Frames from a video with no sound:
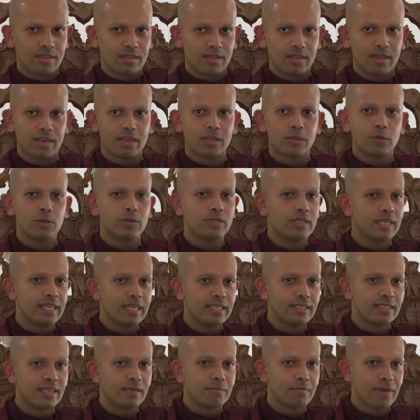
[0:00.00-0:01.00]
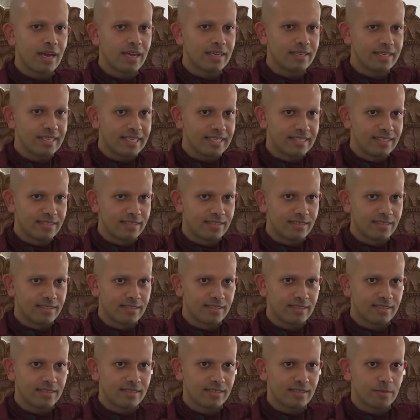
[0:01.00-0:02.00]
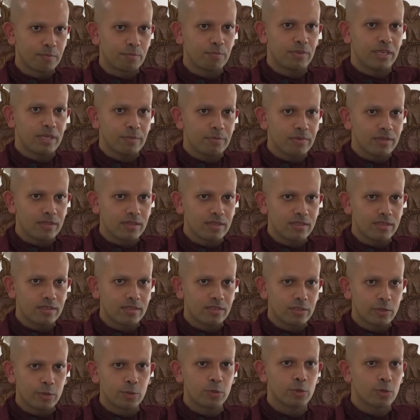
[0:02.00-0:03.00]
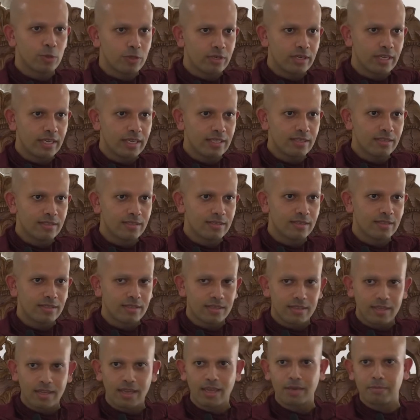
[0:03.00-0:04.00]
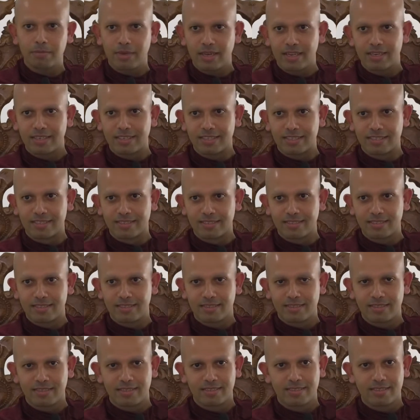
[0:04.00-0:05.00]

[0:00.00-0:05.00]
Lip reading: There are good deeds and bad deeds. People do good deeds and bad deeds.